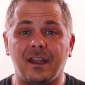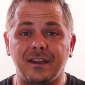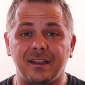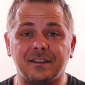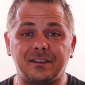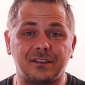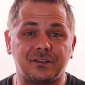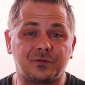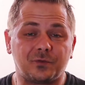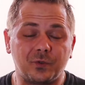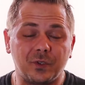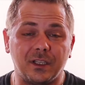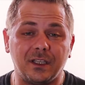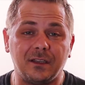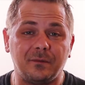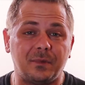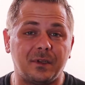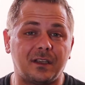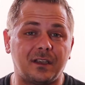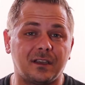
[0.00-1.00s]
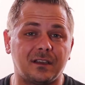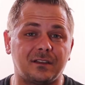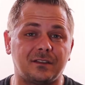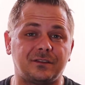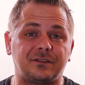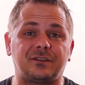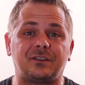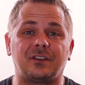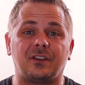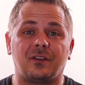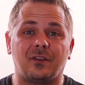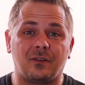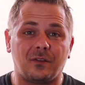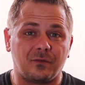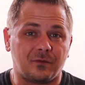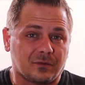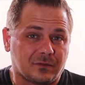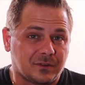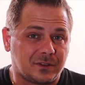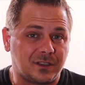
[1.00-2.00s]
and this is really because
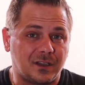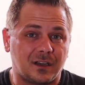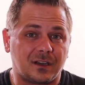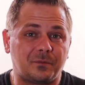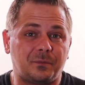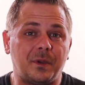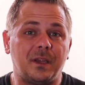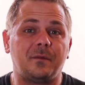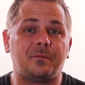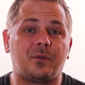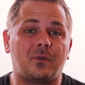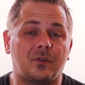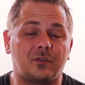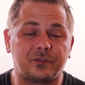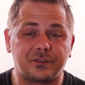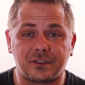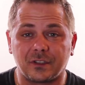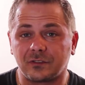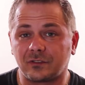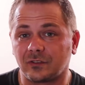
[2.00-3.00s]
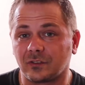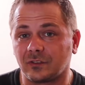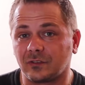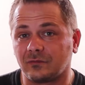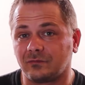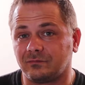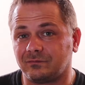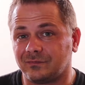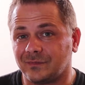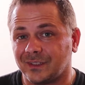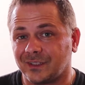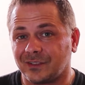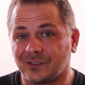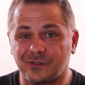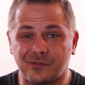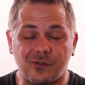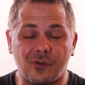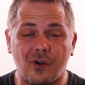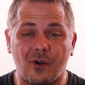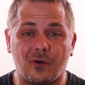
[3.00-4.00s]
young people start to
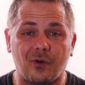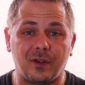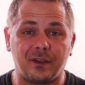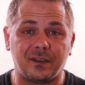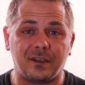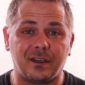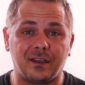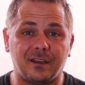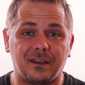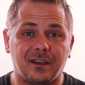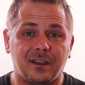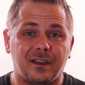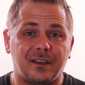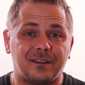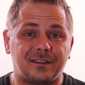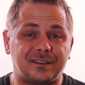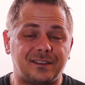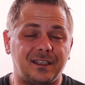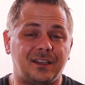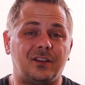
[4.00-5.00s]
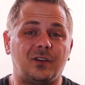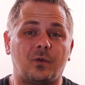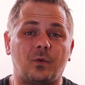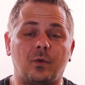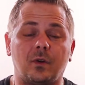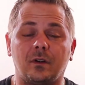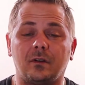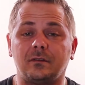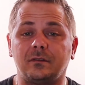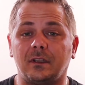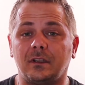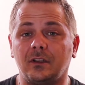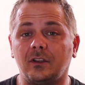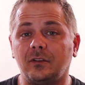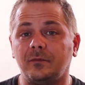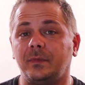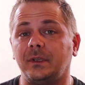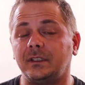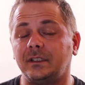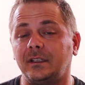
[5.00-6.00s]
grow and they see the world a
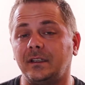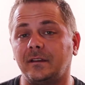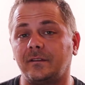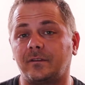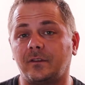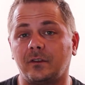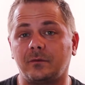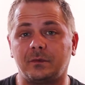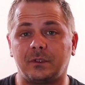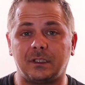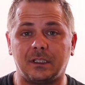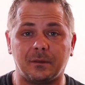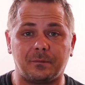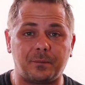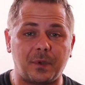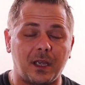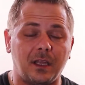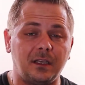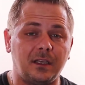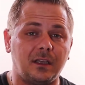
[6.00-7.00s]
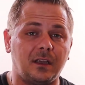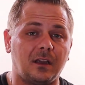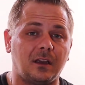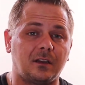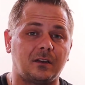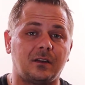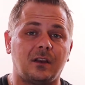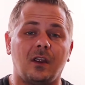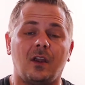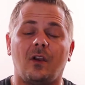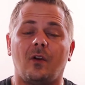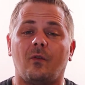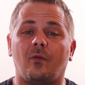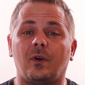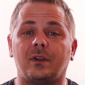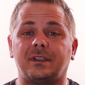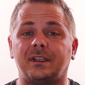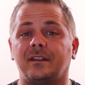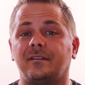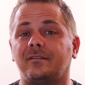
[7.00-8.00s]
little bit different depending on
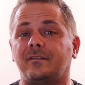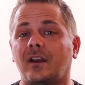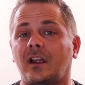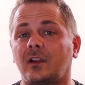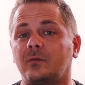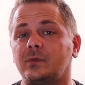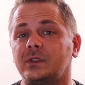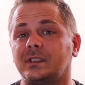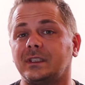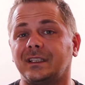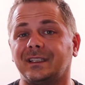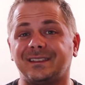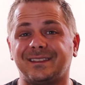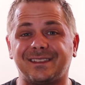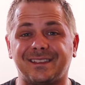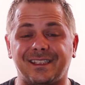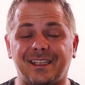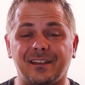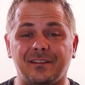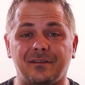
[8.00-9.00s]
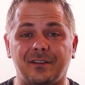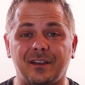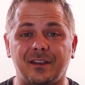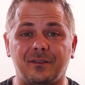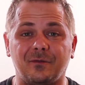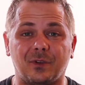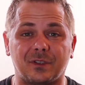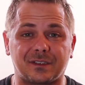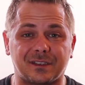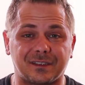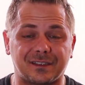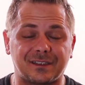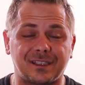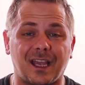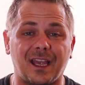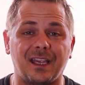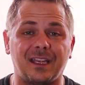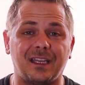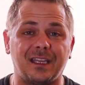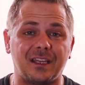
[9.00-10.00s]
what the environment is giving, what
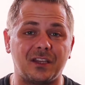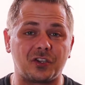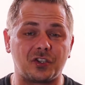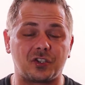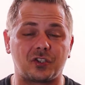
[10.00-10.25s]
society is